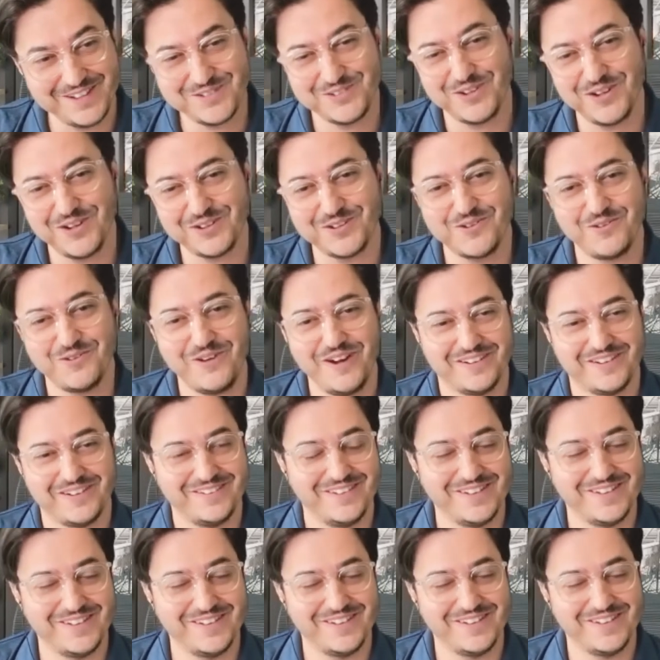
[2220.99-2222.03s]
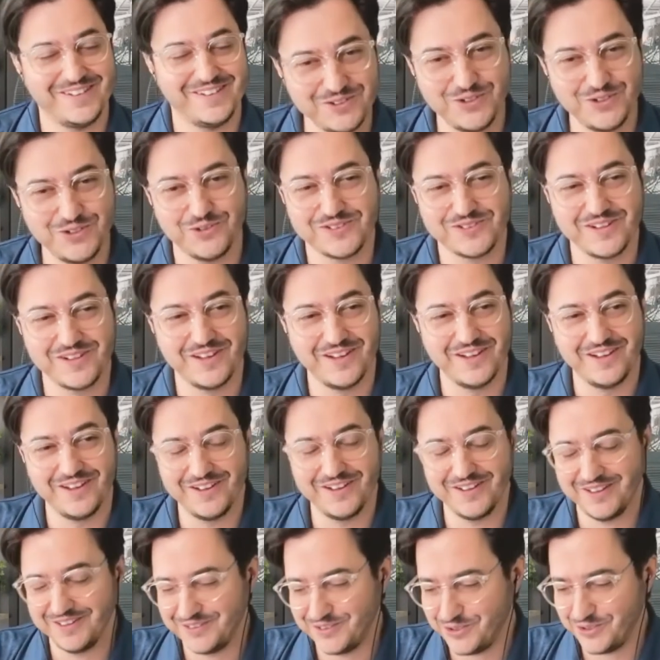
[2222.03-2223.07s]
not correct. That's not true.
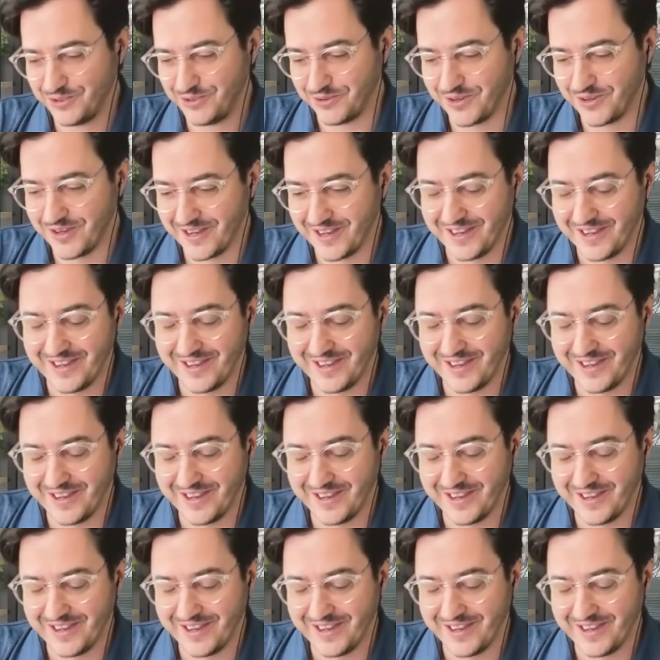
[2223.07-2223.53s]
Uh, true.